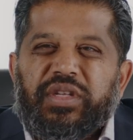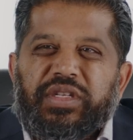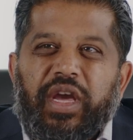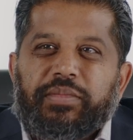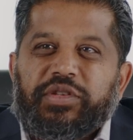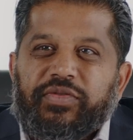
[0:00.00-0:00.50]
the
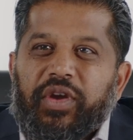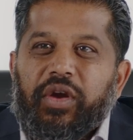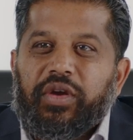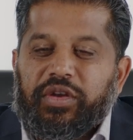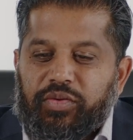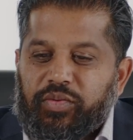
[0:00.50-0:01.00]
types of
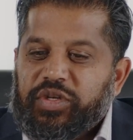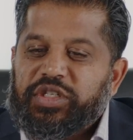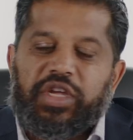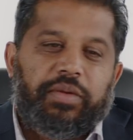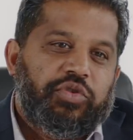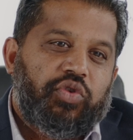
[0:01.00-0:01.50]
areas where we're
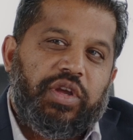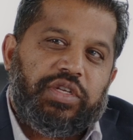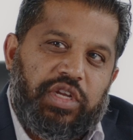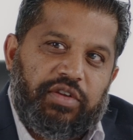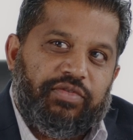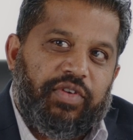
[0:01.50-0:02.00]
skip
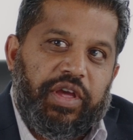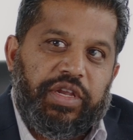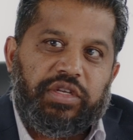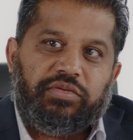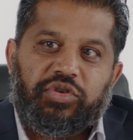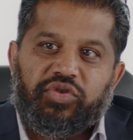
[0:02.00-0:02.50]
tracing
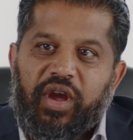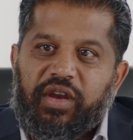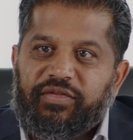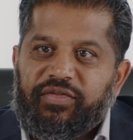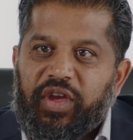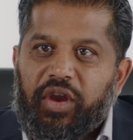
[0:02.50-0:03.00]
funds. We're trying to
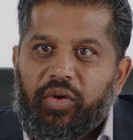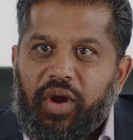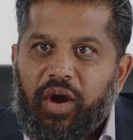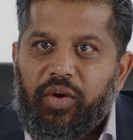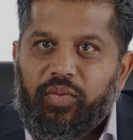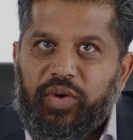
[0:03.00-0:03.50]
figure
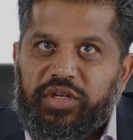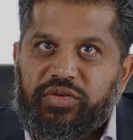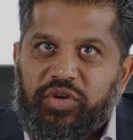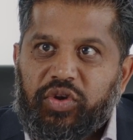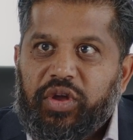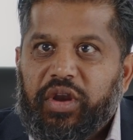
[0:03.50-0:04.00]
out what's
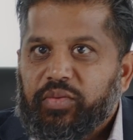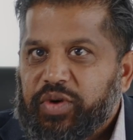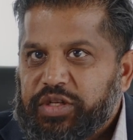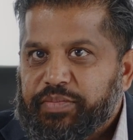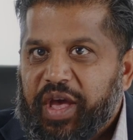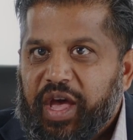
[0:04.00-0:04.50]
good and
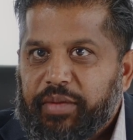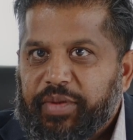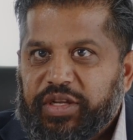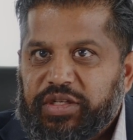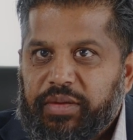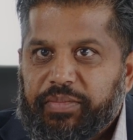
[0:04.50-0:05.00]
what's bad
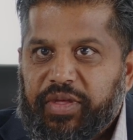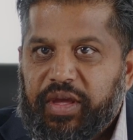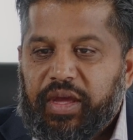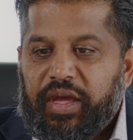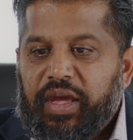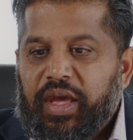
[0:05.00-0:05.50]
about
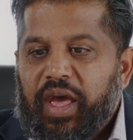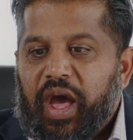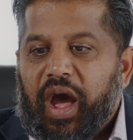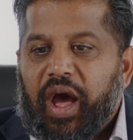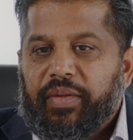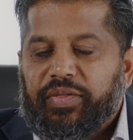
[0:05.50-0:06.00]
something.
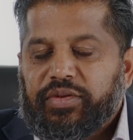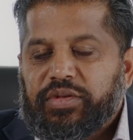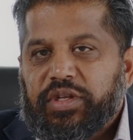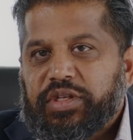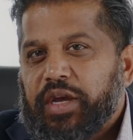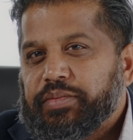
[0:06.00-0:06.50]
Those are
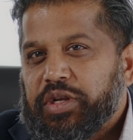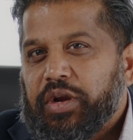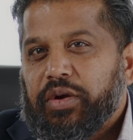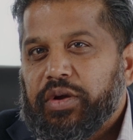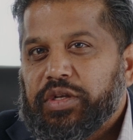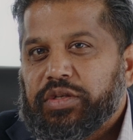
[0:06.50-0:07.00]
the types of
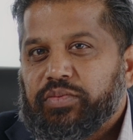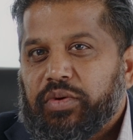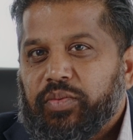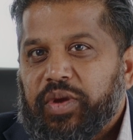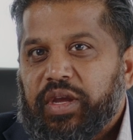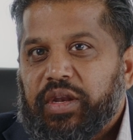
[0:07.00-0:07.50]
areas where
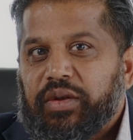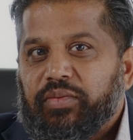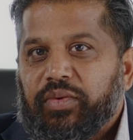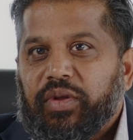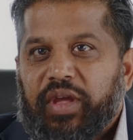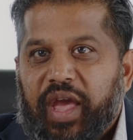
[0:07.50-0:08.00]
we can
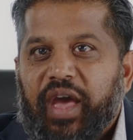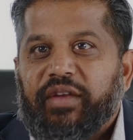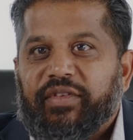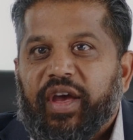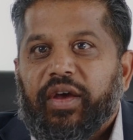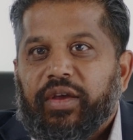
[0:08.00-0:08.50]
really
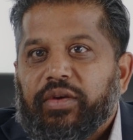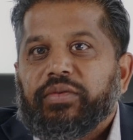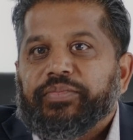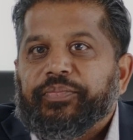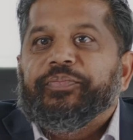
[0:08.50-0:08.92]
add value.